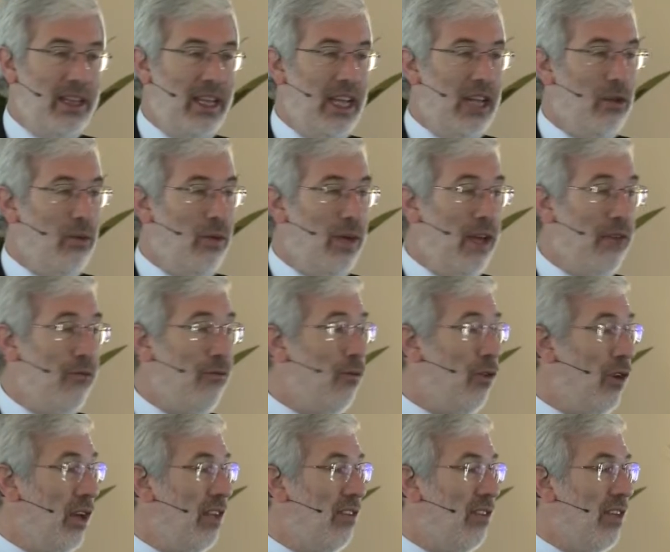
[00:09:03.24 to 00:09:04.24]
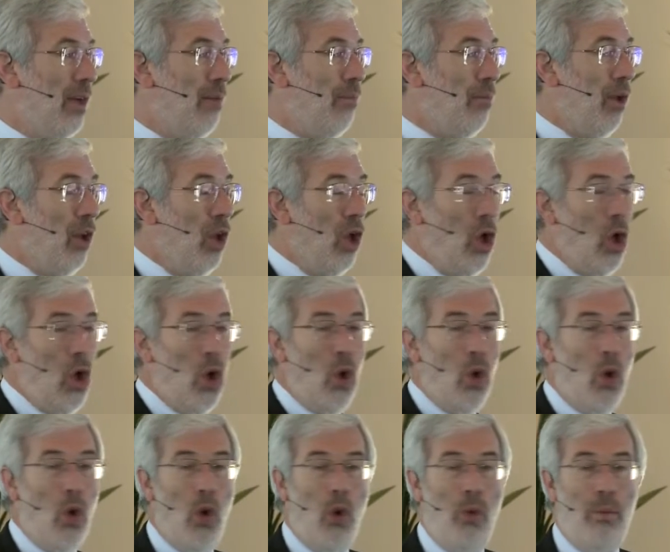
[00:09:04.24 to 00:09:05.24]
that we have, for example,
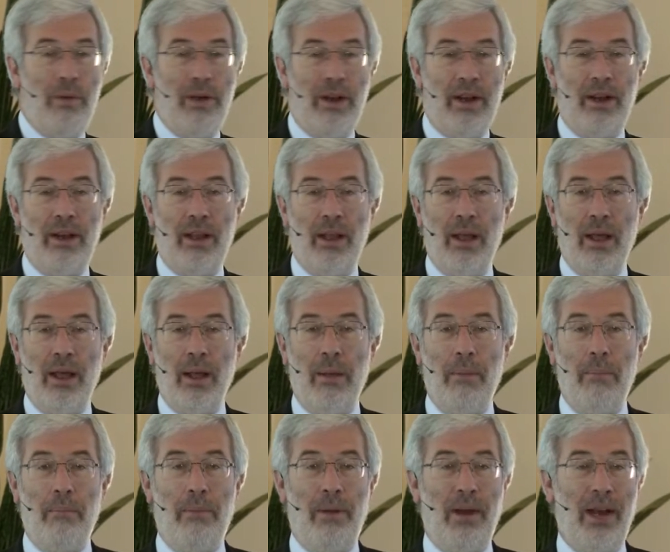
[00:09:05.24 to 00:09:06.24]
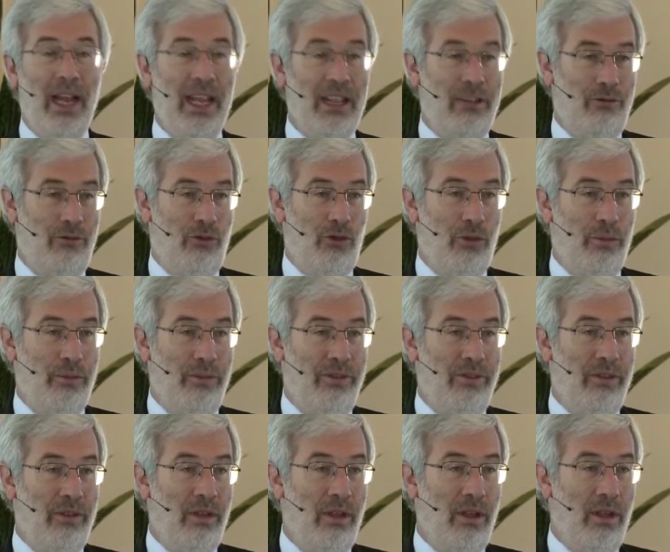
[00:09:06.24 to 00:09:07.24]
open
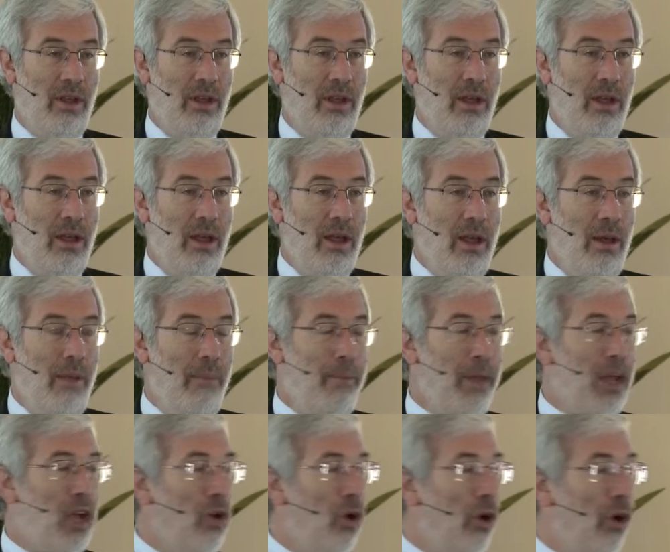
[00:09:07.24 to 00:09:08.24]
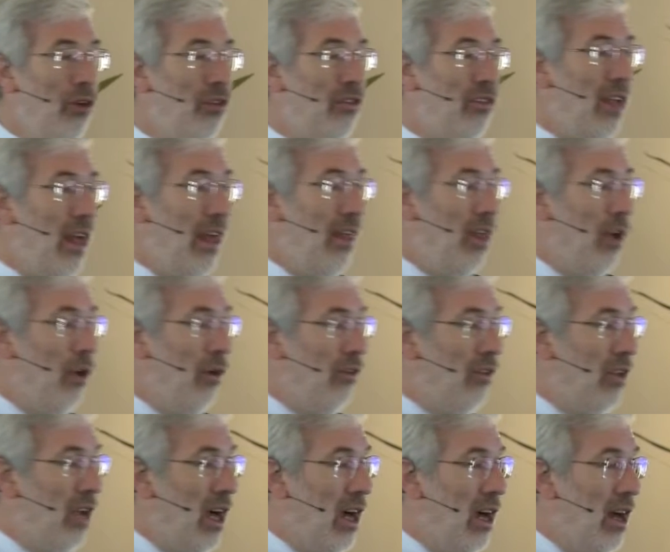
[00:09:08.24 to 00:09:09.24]
platforms, because those
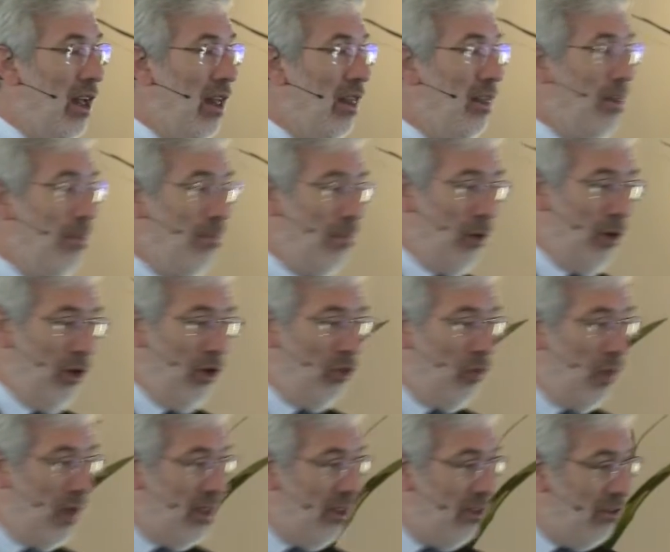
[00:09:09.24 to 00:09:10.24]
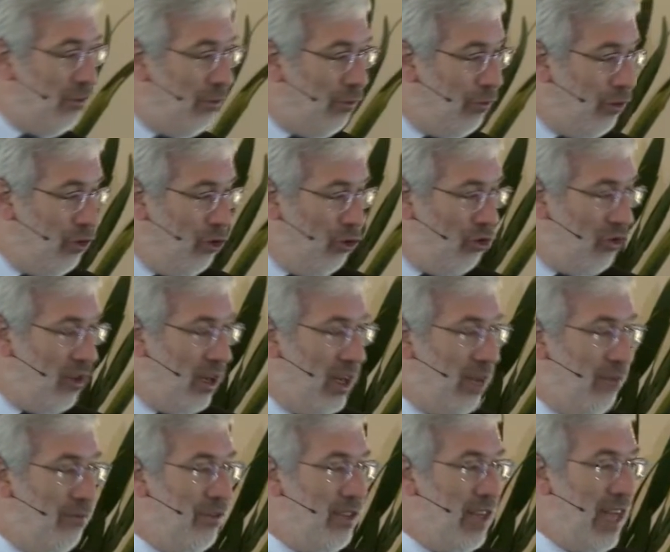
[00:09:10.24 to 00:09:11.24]
are the point where this fusion
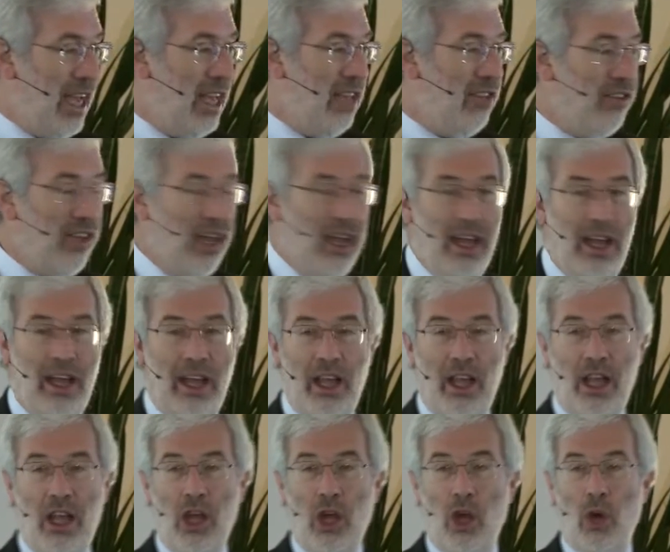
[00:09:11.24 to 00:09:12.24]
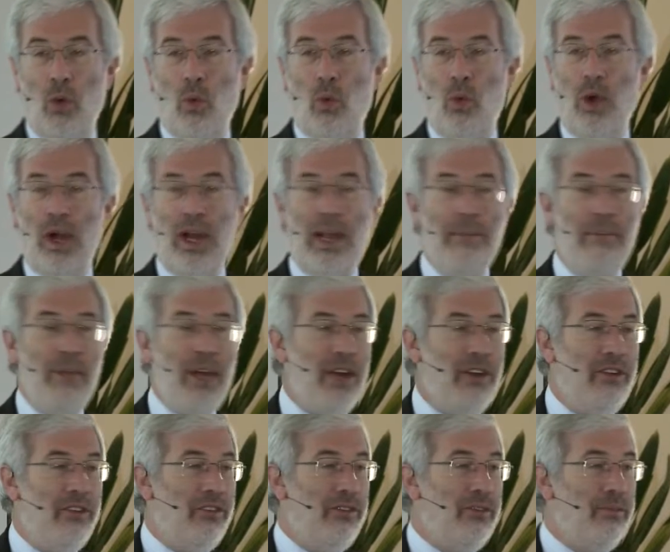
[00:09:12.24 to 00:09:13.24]
of data will
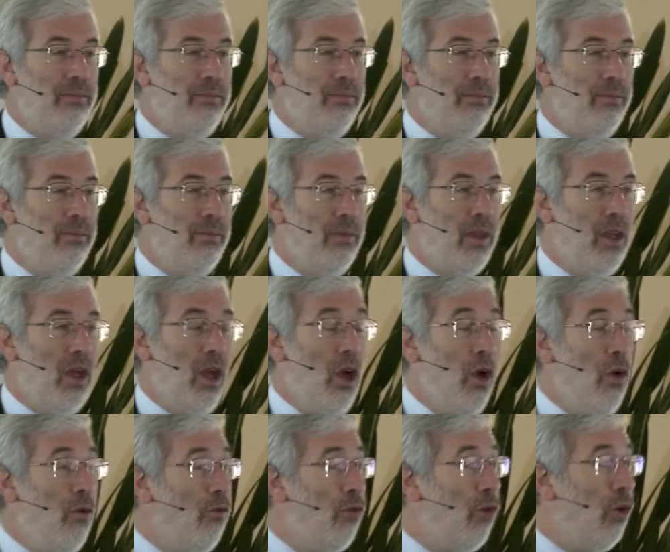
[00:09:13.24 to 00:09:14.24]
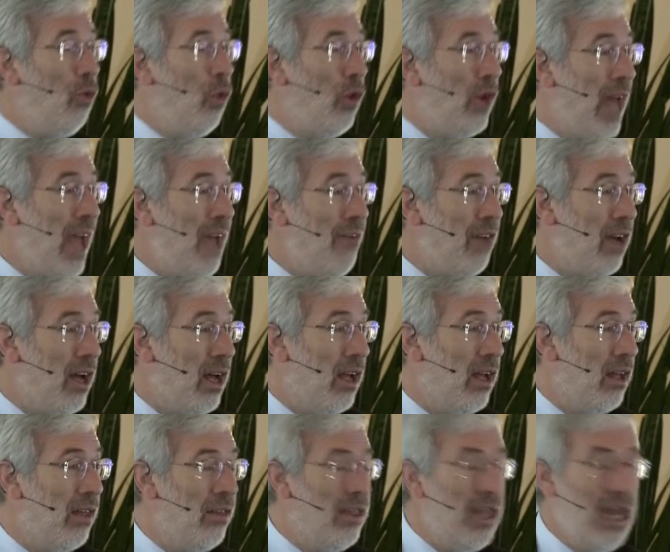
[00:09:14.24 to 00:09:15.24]
emerge for whatever
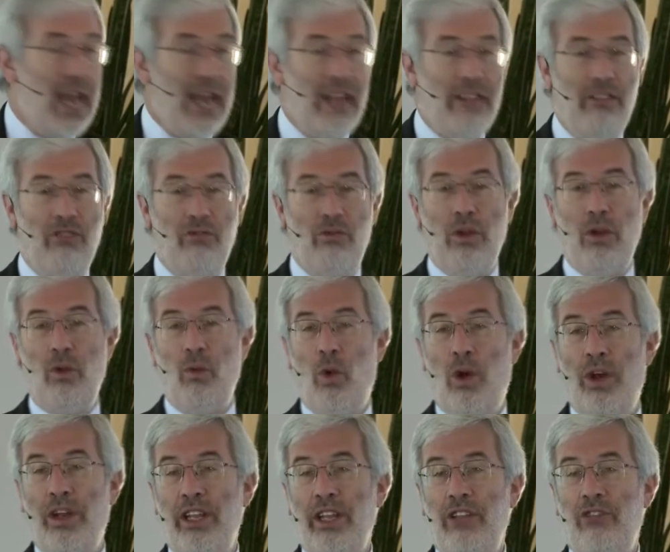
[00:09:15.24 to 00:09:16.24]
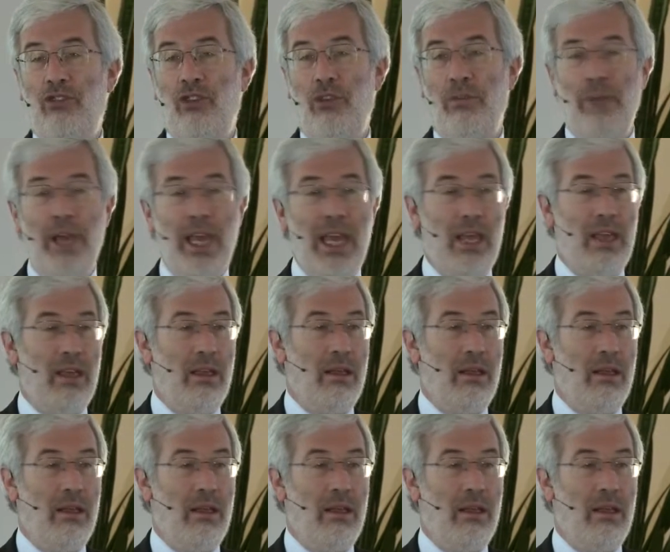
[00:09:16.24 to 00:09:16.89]
the actors will want it to be.